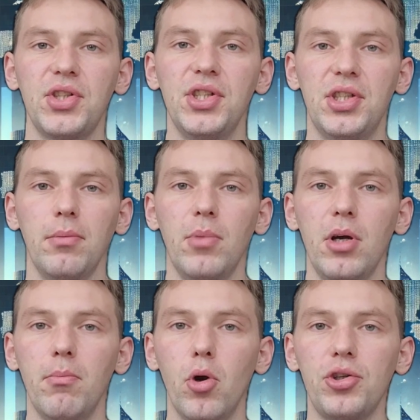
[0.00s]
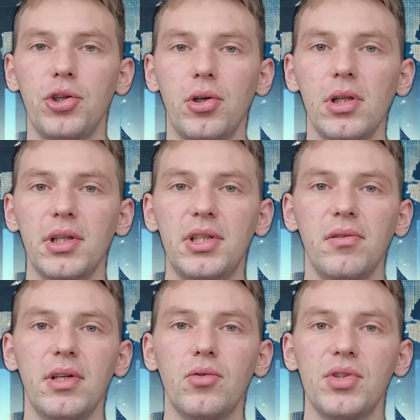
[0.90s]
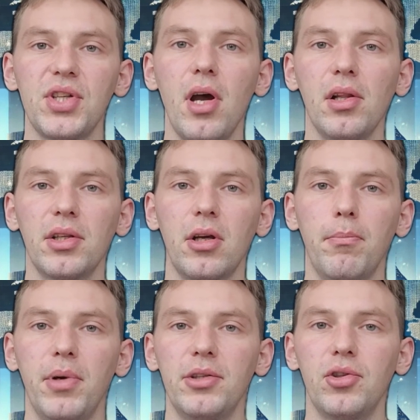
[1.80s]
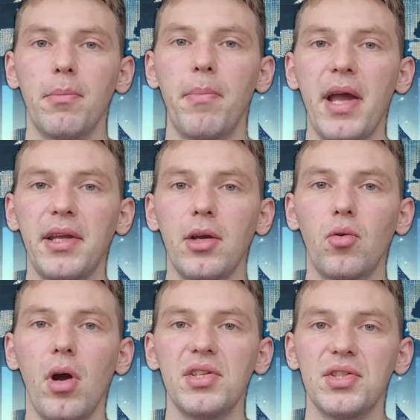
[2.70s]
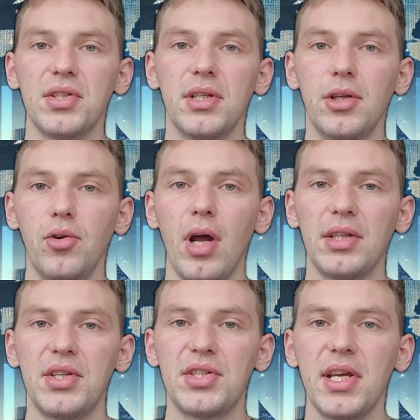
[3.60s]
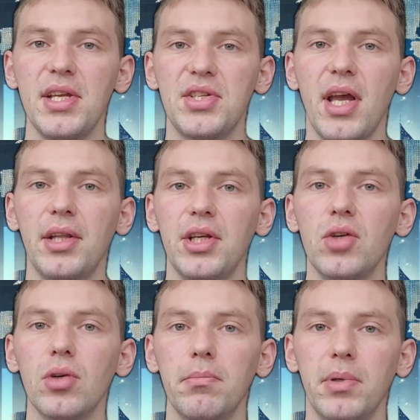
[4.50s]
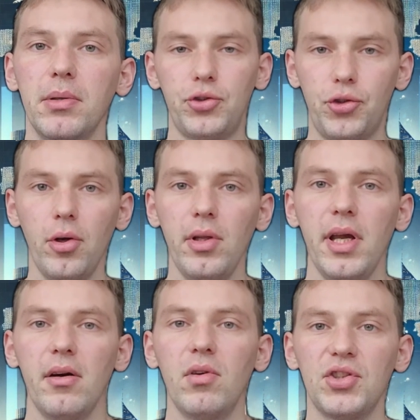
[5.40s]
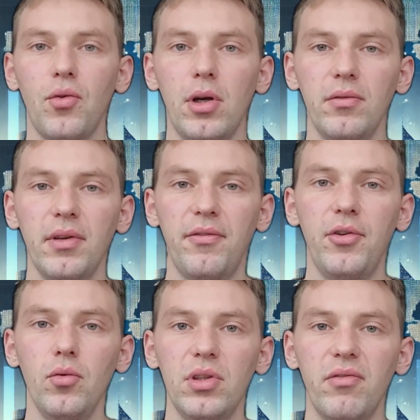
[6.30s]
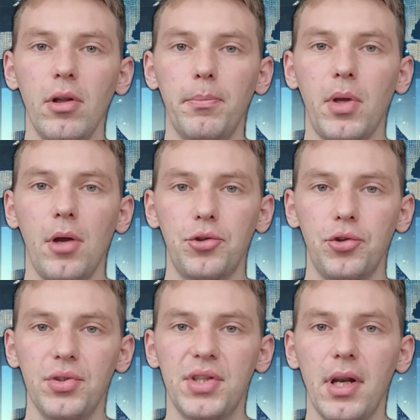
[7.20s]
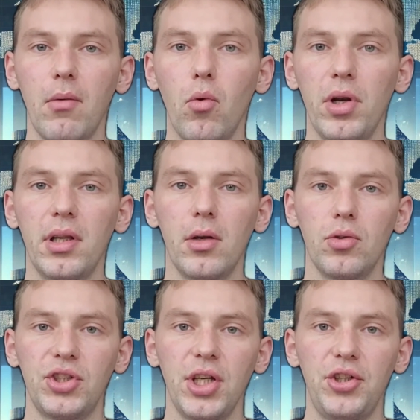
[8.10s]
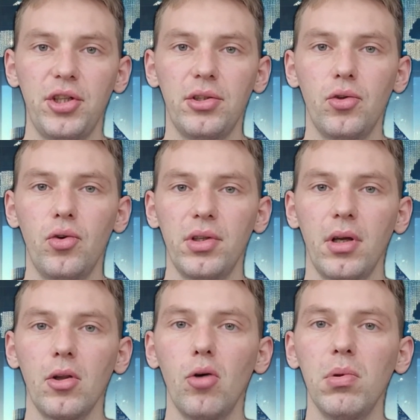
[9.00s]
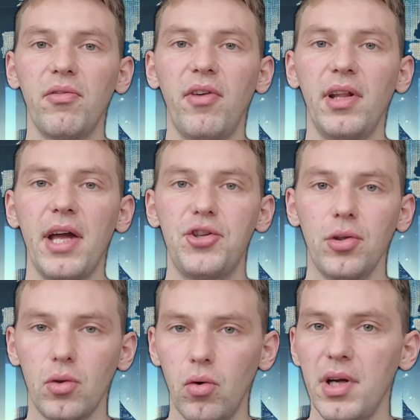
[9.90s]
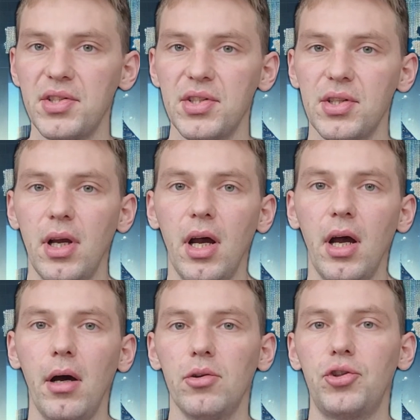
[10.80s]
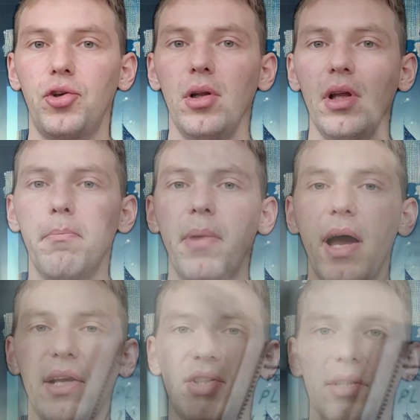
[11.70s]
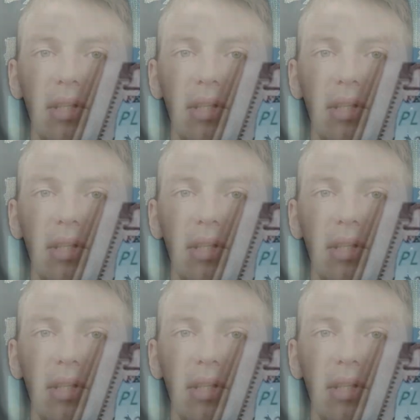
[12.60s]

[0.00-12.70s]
system emerged relatively resilient compared to the banking crisis in the United States and Europe. Australia was one of the few developed countries that avoided a recession during the global financial crisis. Australian banks